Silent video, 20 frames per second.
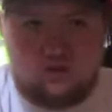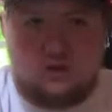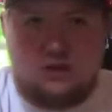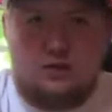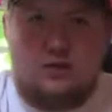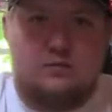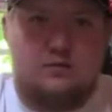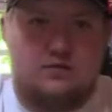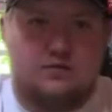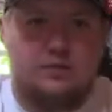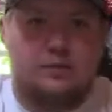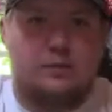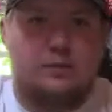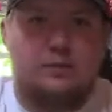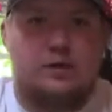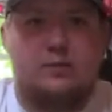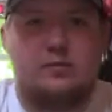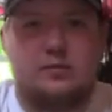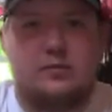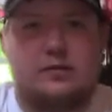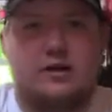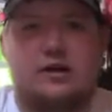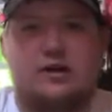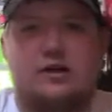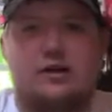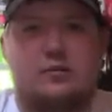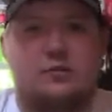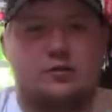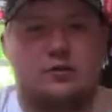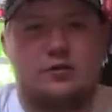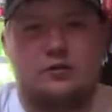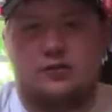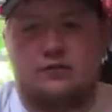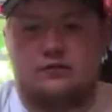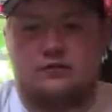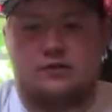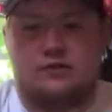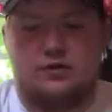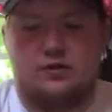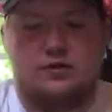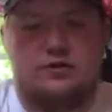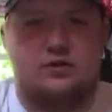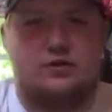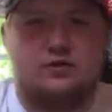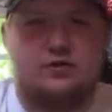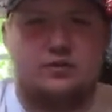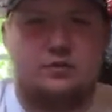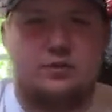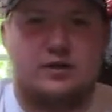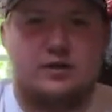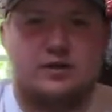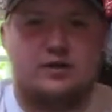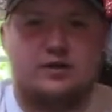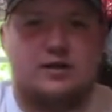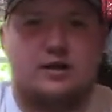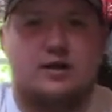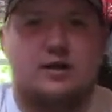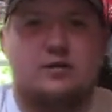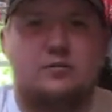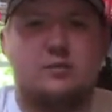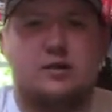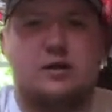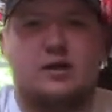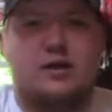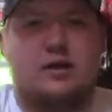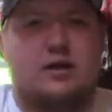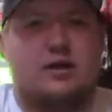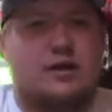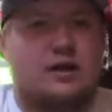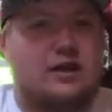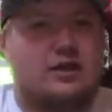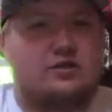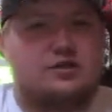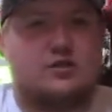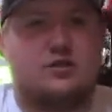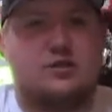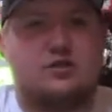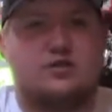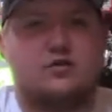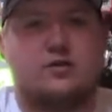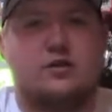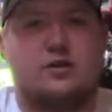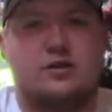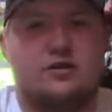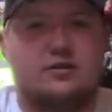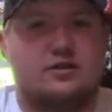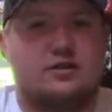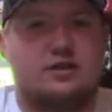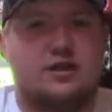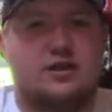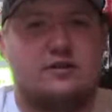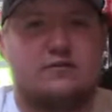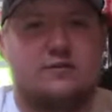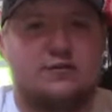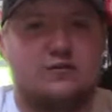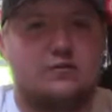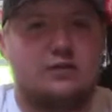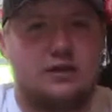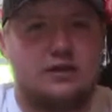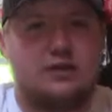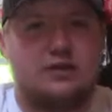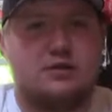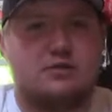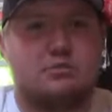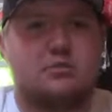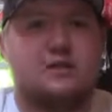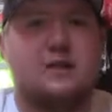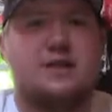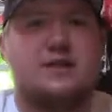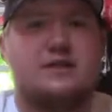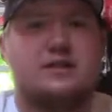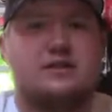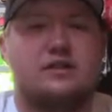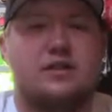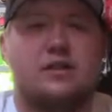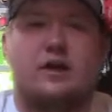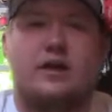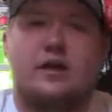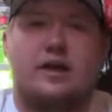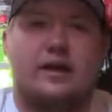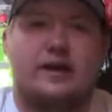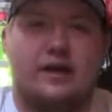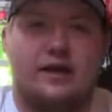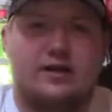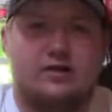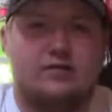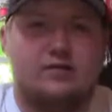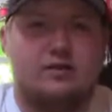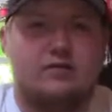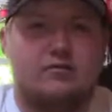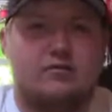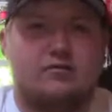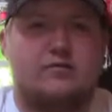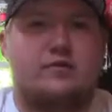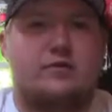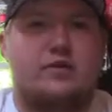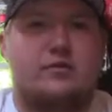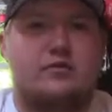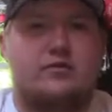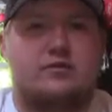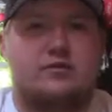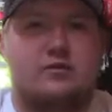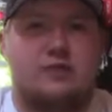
I'm super pumped about it. I've been looking for a new spinning setup, and I saw this one on their site for a really good price and had great reviews.